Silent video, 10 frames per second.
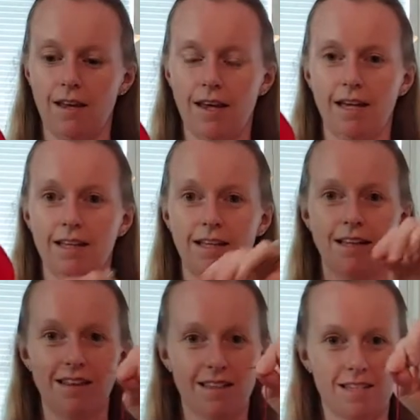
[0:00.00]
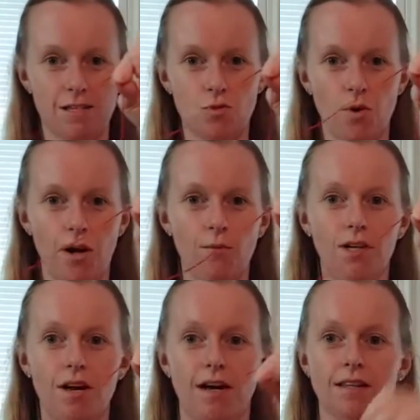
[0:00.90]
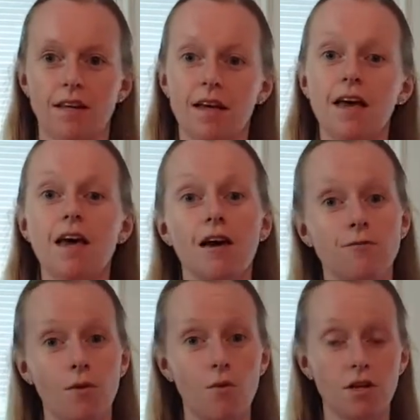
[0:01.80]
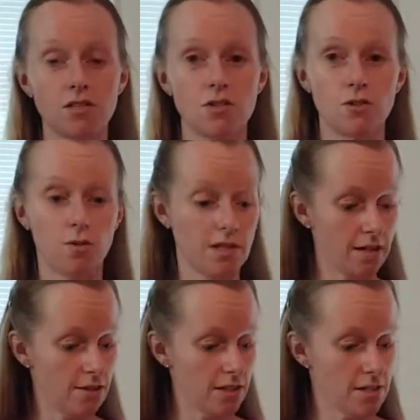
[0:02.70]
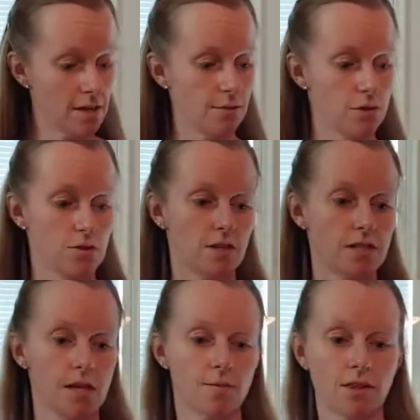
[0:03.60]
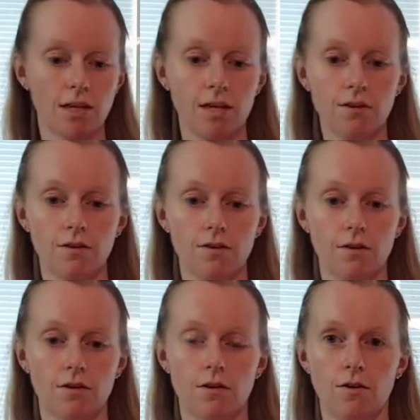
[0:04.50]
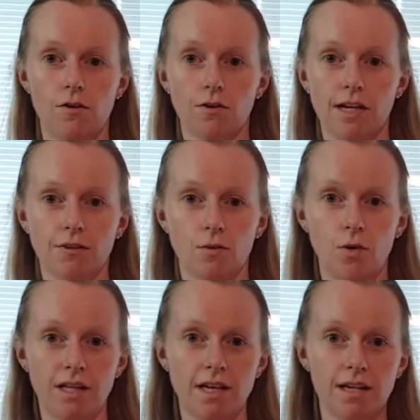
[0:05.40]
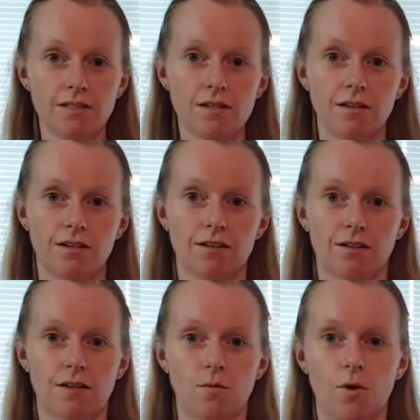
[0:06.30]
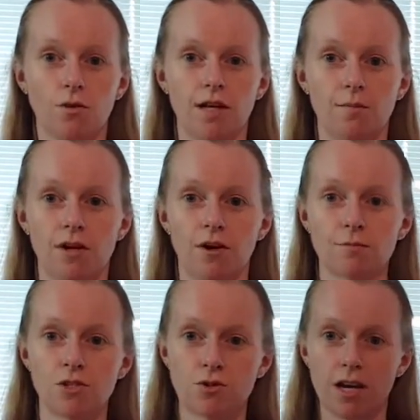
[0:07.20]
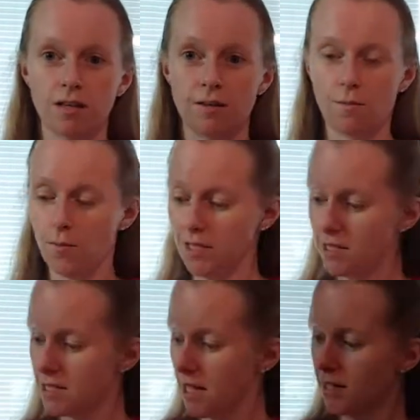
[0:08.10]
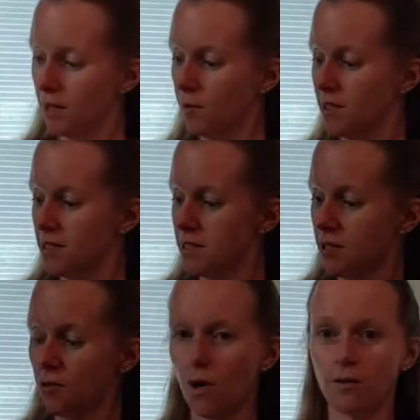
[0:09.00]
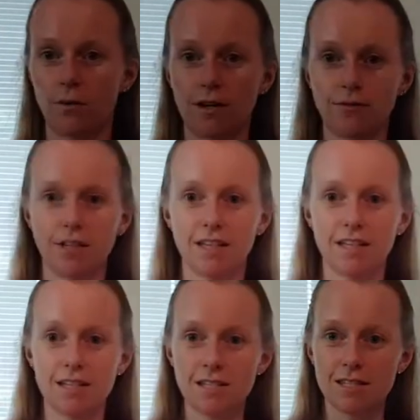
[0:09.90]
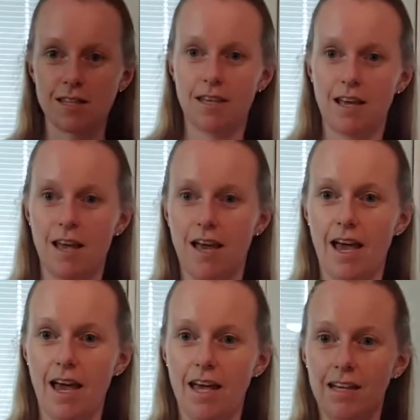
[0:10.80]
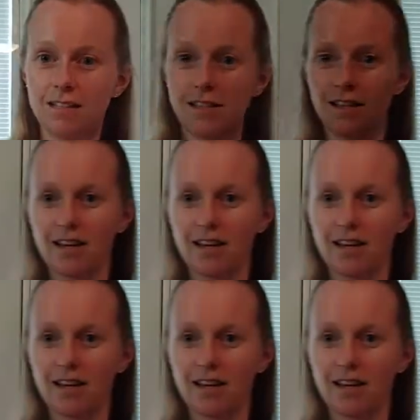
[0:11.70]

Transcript: and then this is where I would cut. If I want to do a necklace, I would do the same thing. Hold out the one end, hold out my arm straight, but instead I would continue unraveling this and